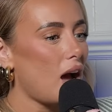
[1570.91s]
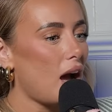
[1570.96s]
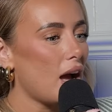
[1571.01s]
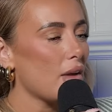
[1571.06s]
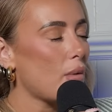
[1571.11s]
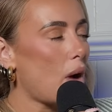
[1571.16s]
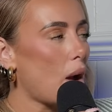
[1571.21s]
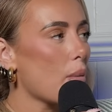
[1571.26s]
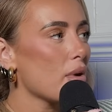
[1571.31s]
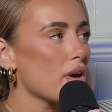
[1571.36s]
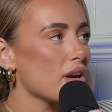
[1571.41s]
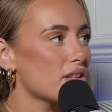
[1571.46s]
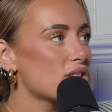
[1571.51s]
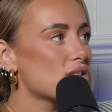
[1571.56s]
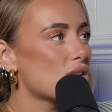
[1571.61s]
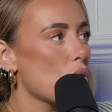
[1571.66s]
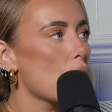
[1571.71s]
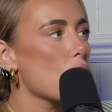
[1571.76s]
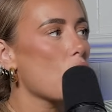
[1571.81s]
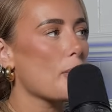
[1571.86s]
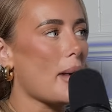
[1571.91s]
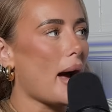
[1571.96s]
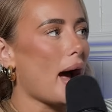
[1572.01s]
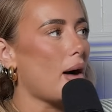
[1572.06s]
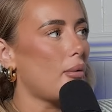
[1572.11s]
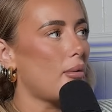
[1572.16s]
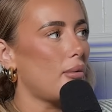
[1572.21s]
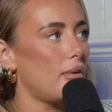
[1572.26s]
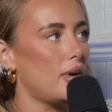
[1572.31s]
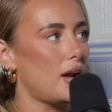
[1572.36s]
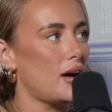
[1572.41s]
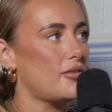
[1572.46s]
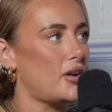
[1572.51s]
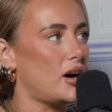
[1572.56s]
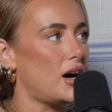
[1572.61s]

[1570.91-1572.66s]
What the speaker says: I wanted to talk about Love